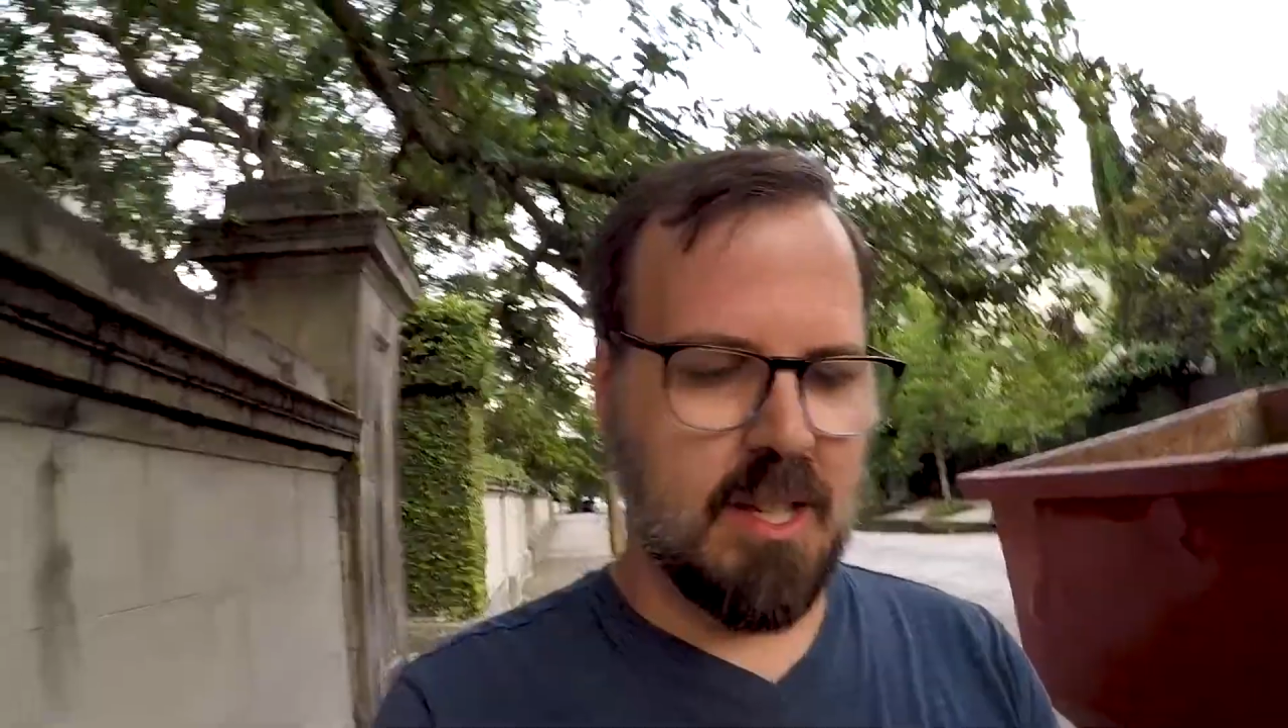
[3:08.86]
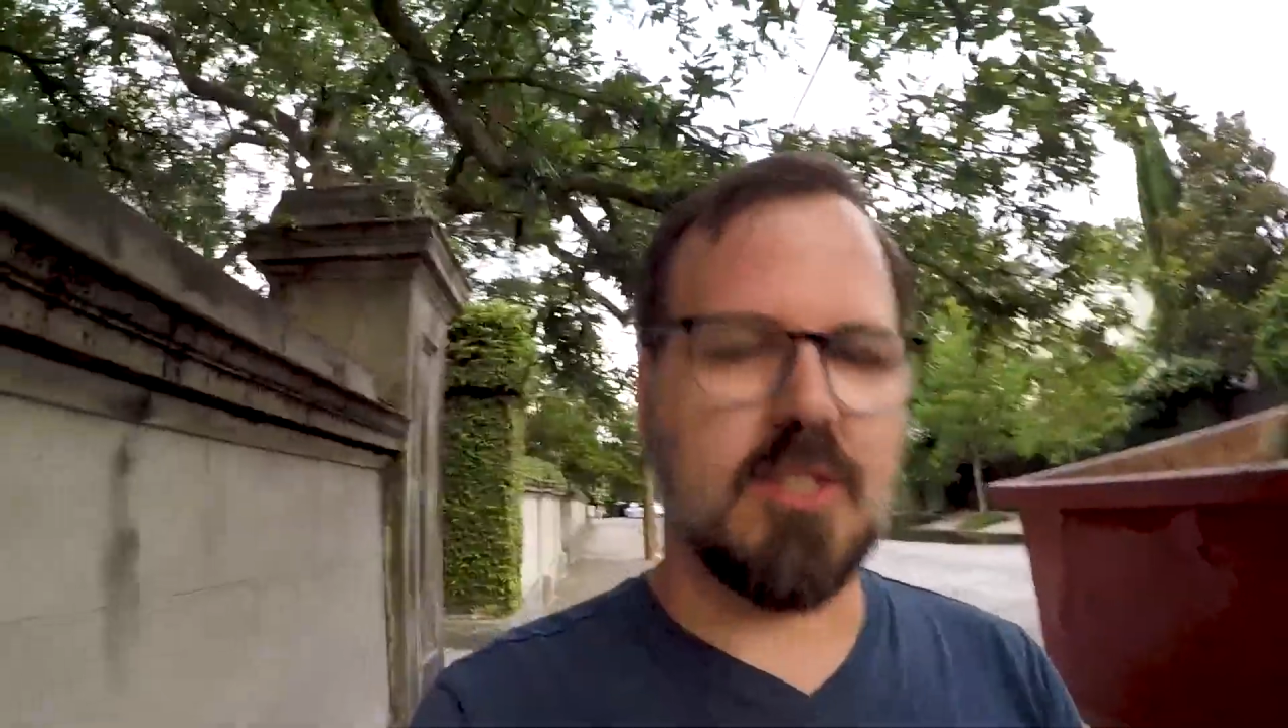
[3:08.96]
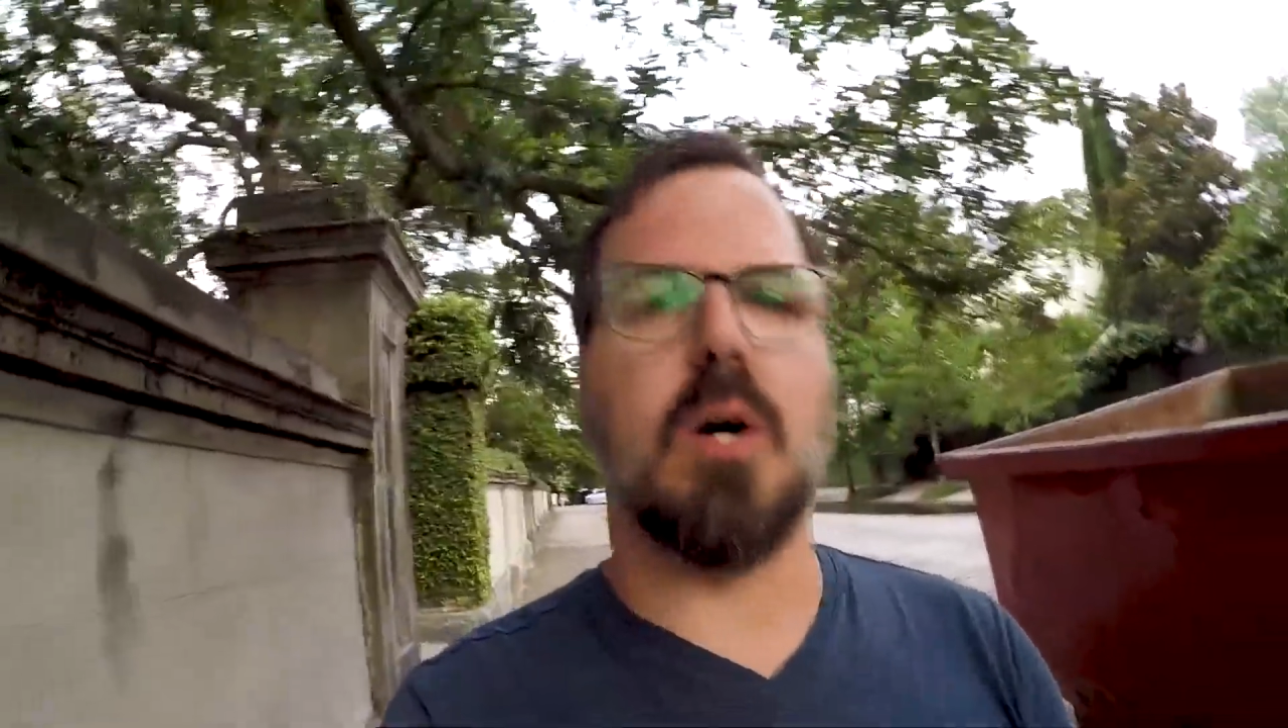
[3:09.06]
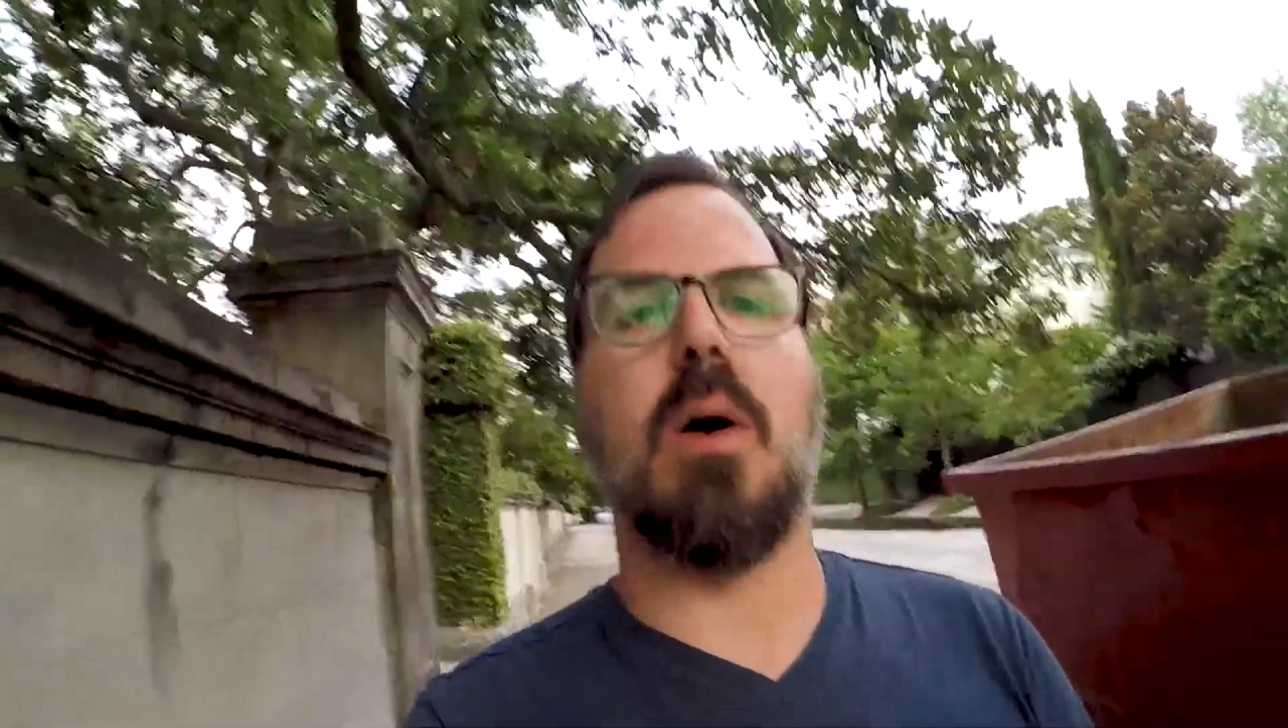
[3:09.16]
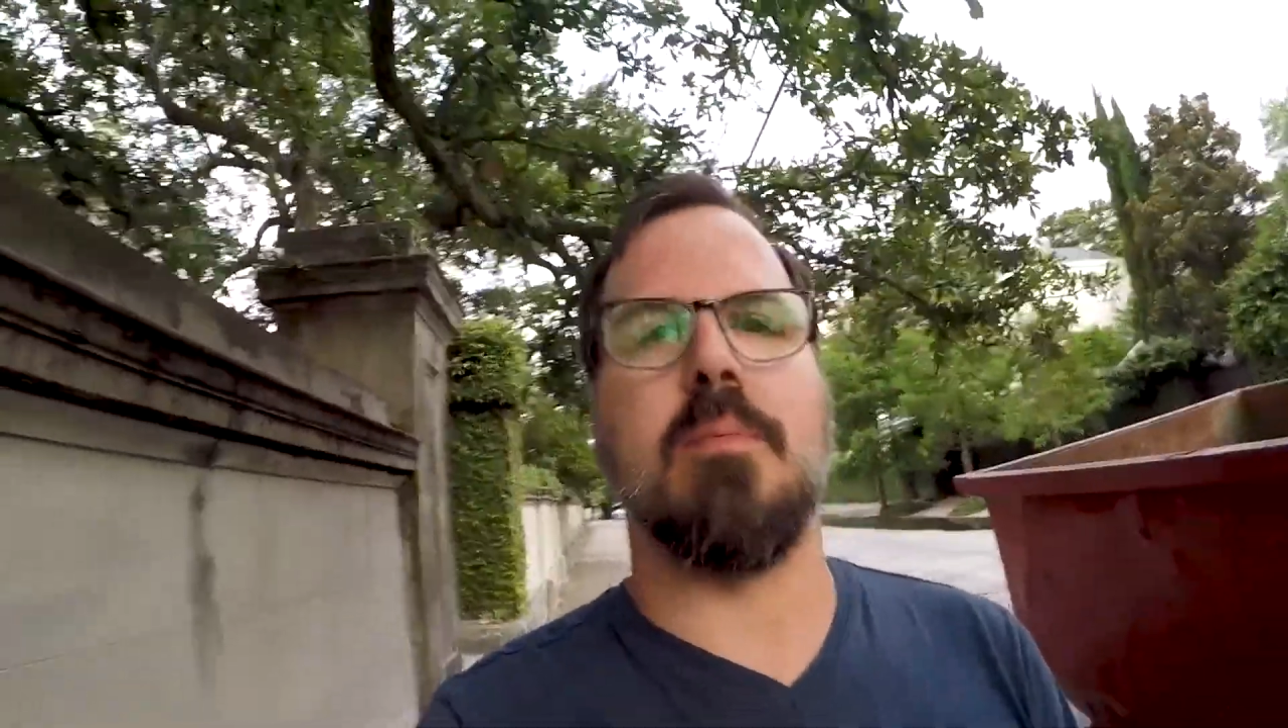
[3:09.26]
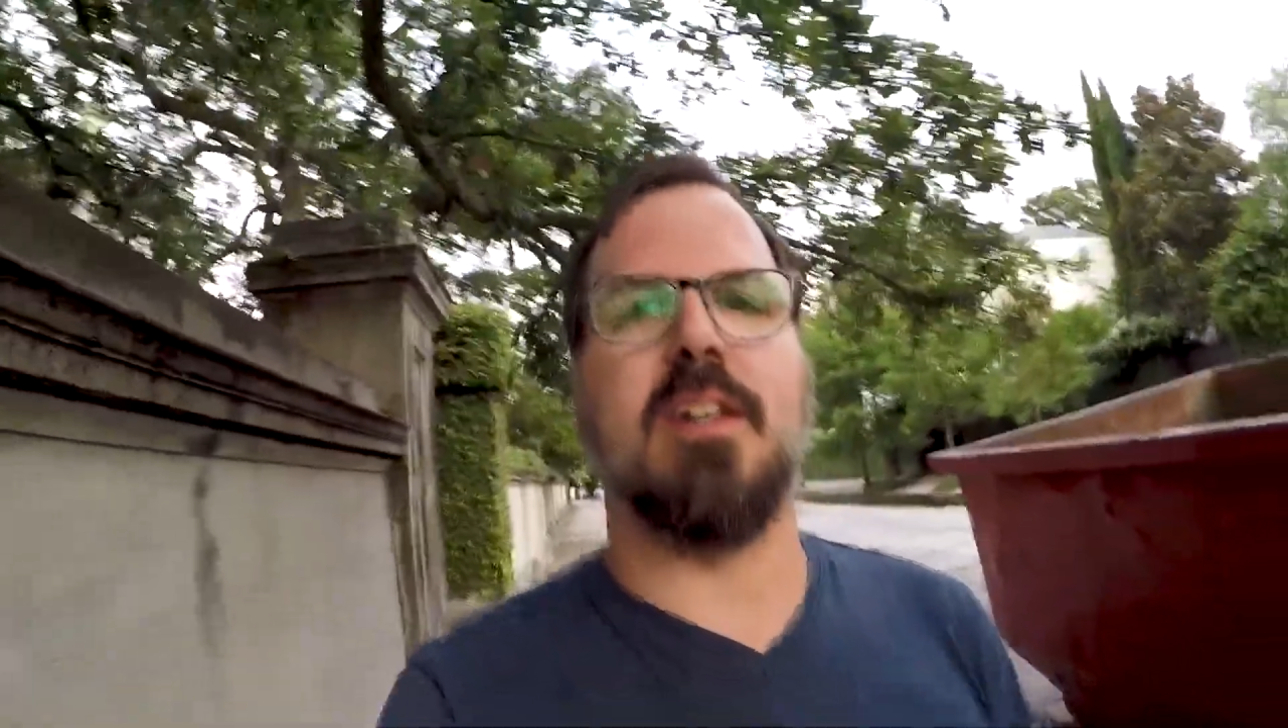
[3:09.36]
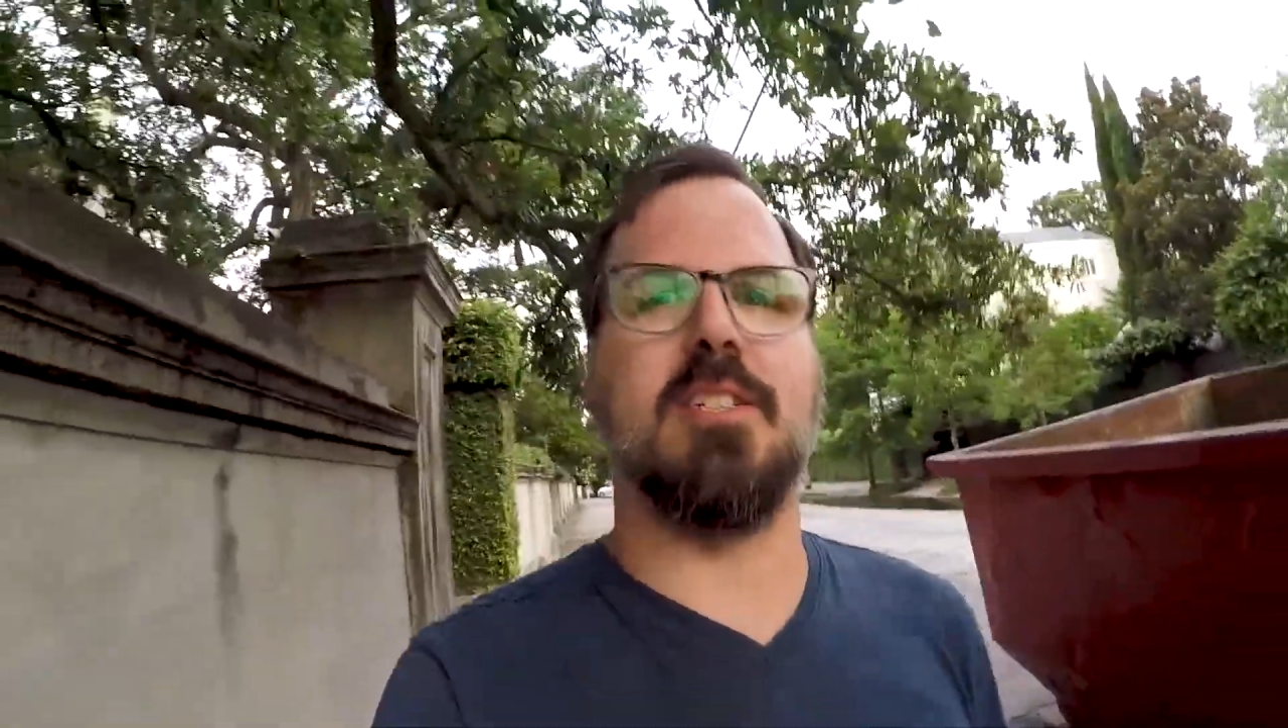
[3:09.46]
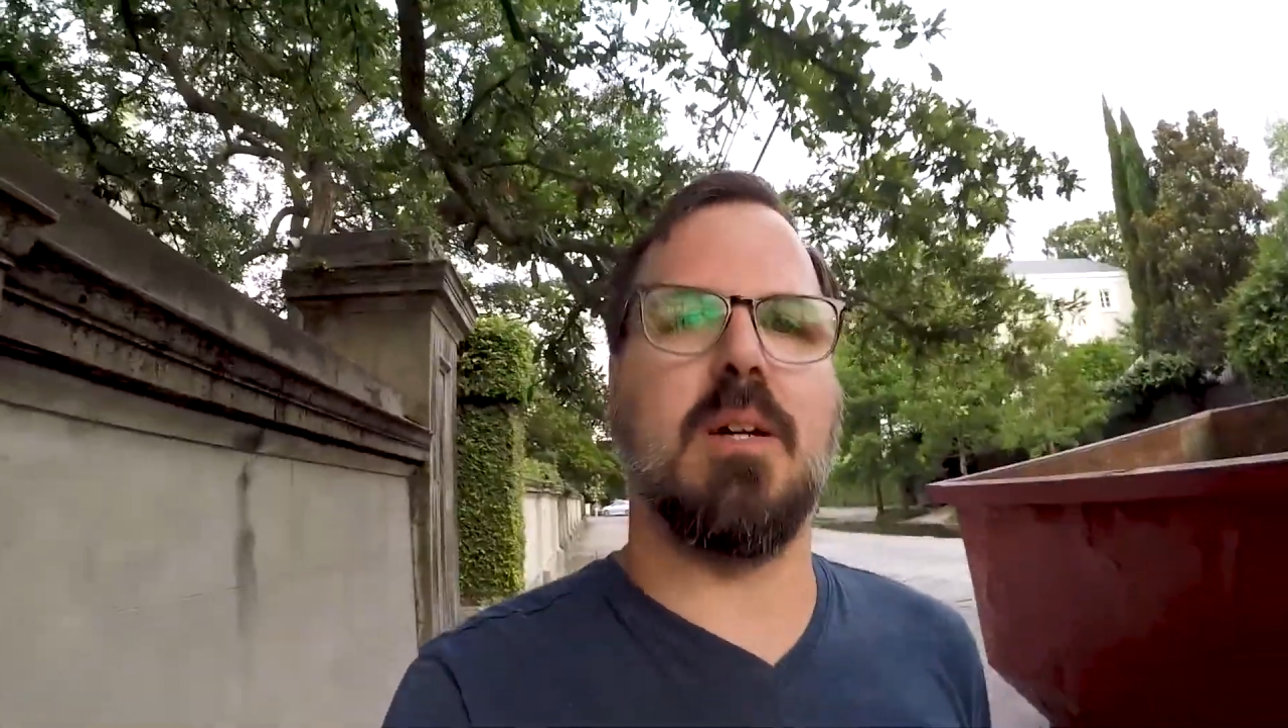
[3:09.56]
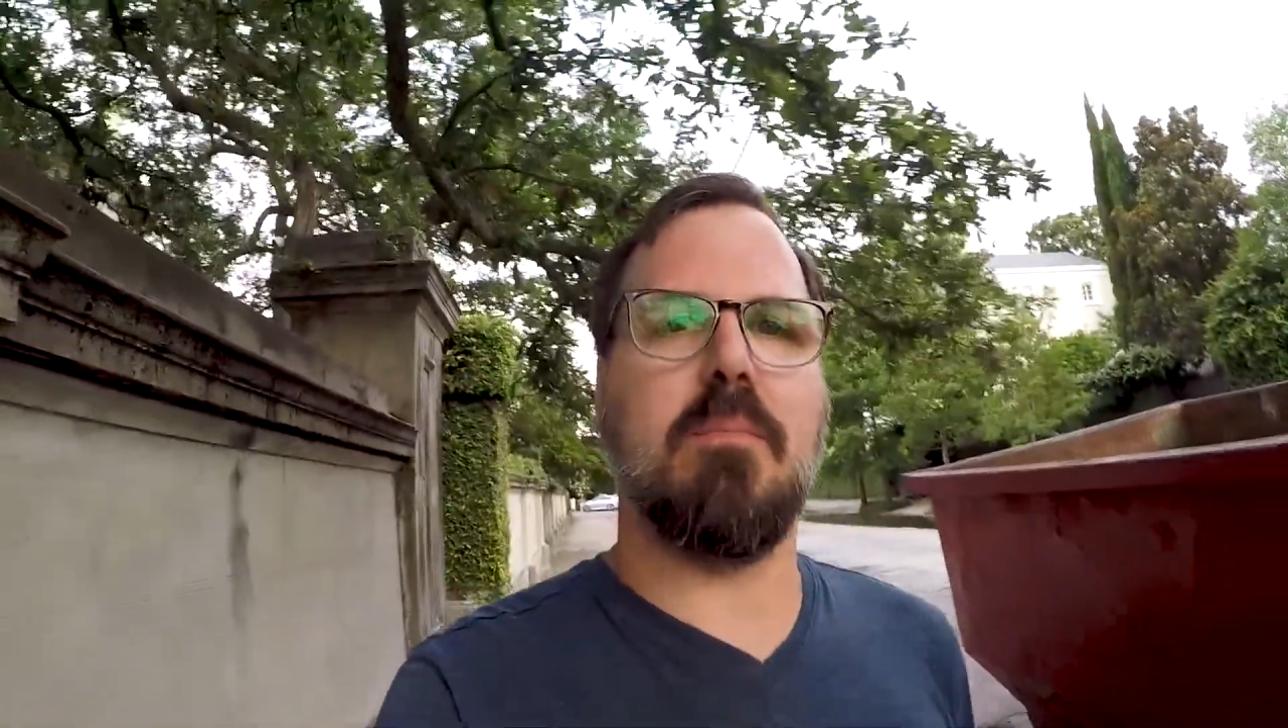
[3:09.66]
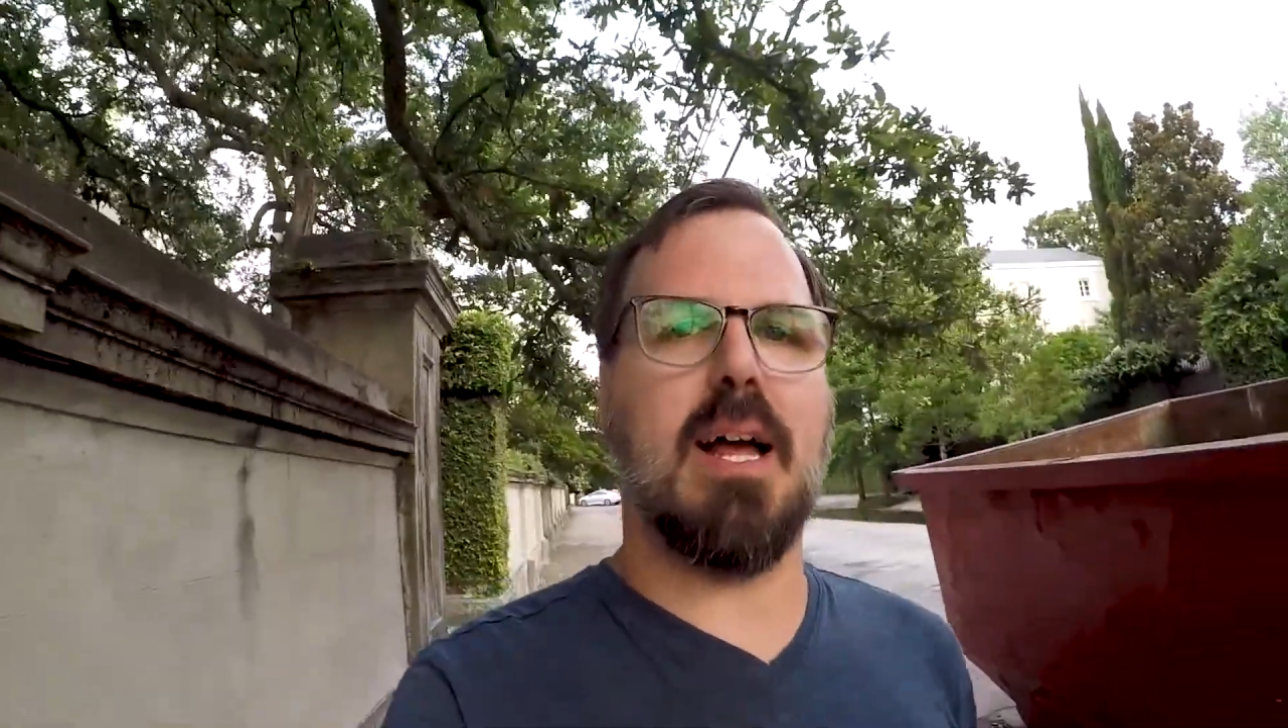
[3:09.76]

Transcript: So I'm gonna jump